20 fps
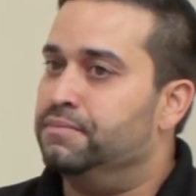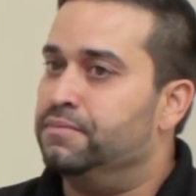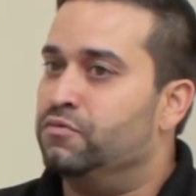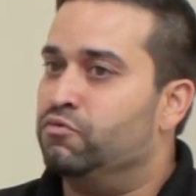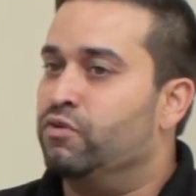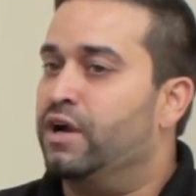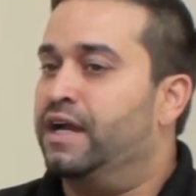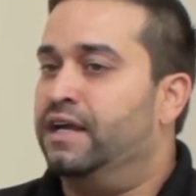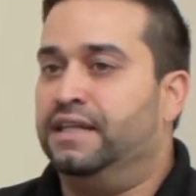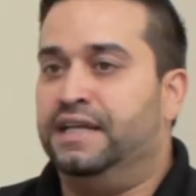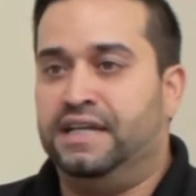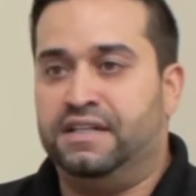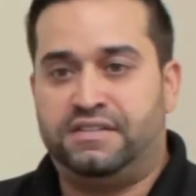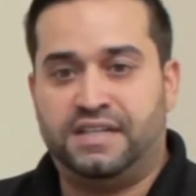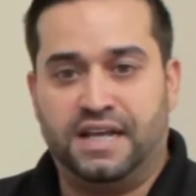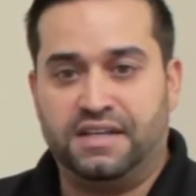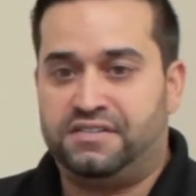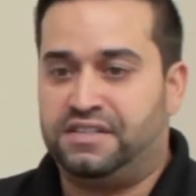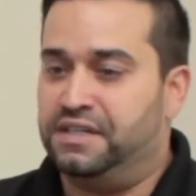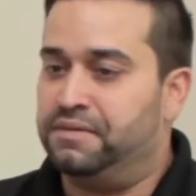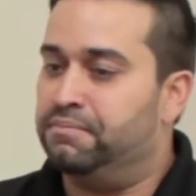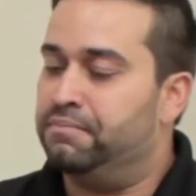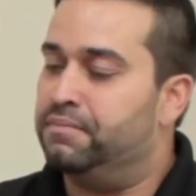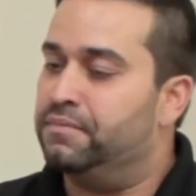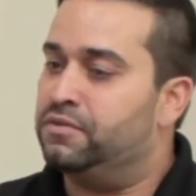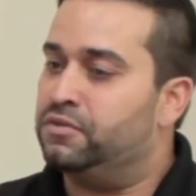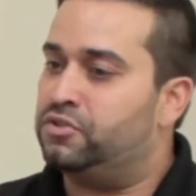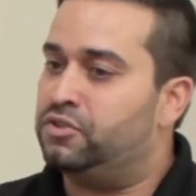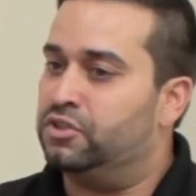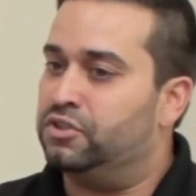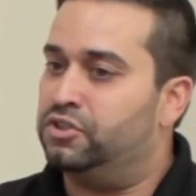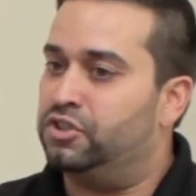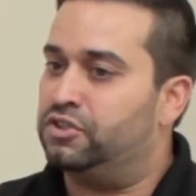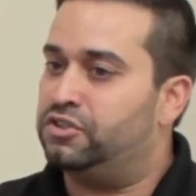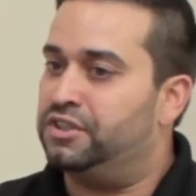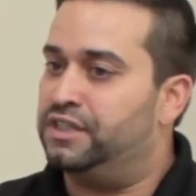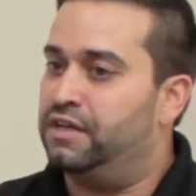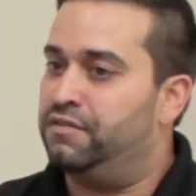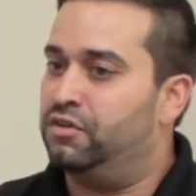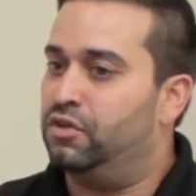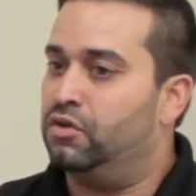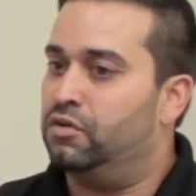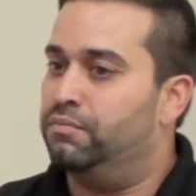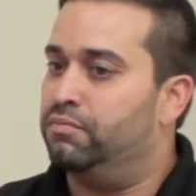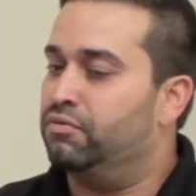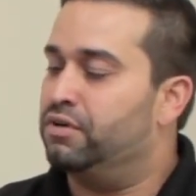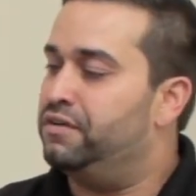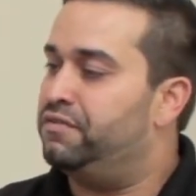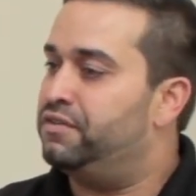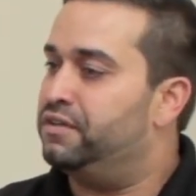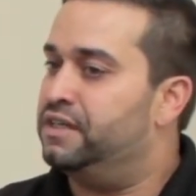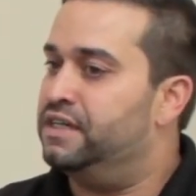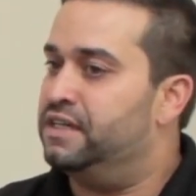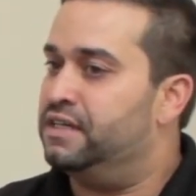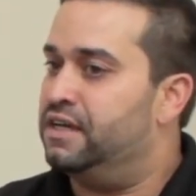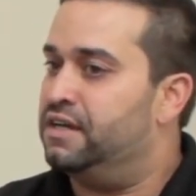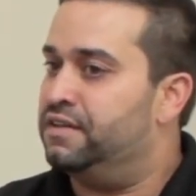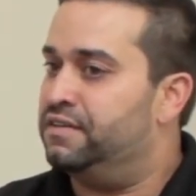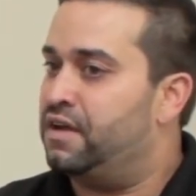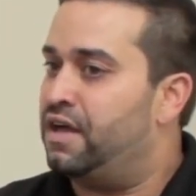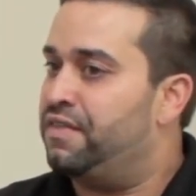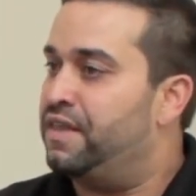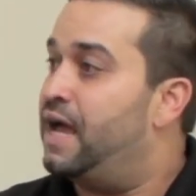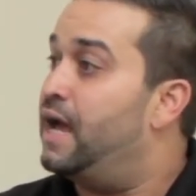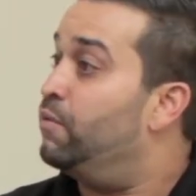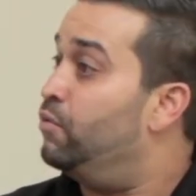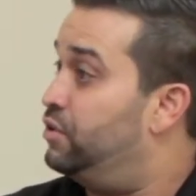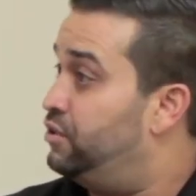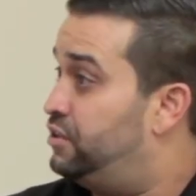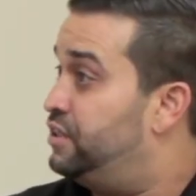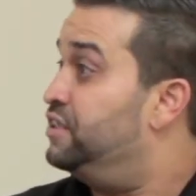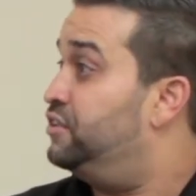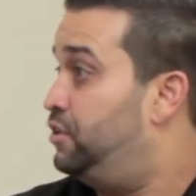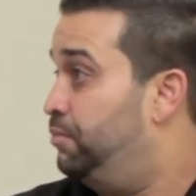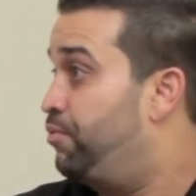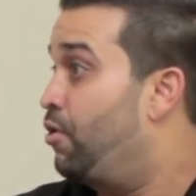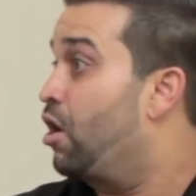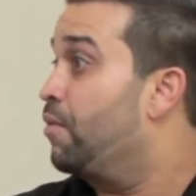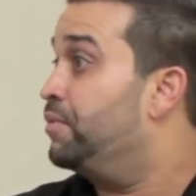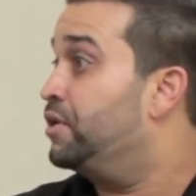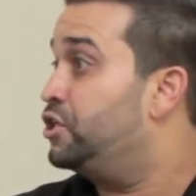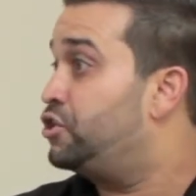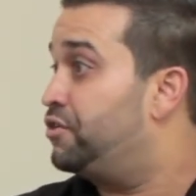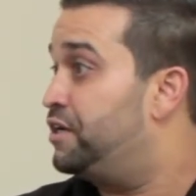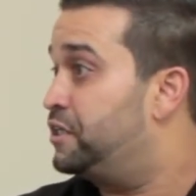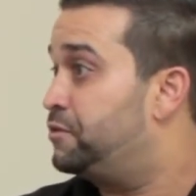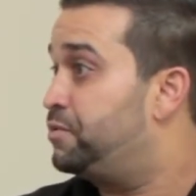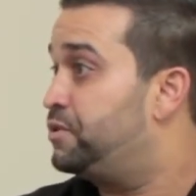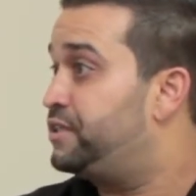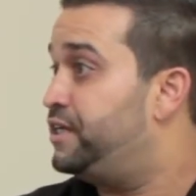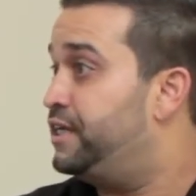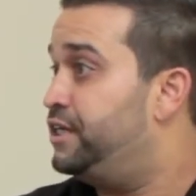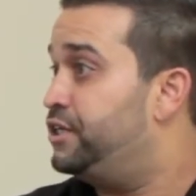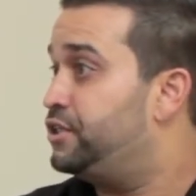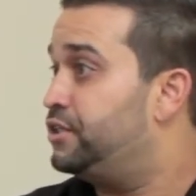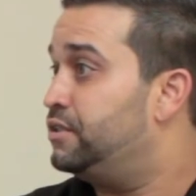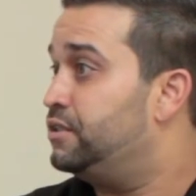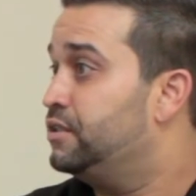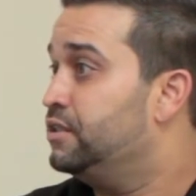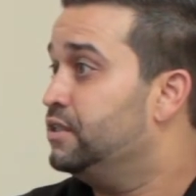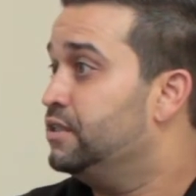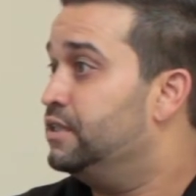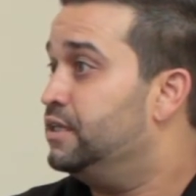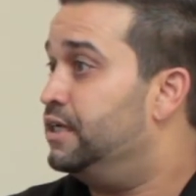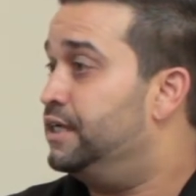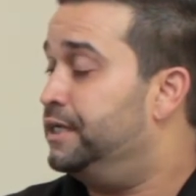Regulated testing, just to give a little brief and on that, is Department of Transportation.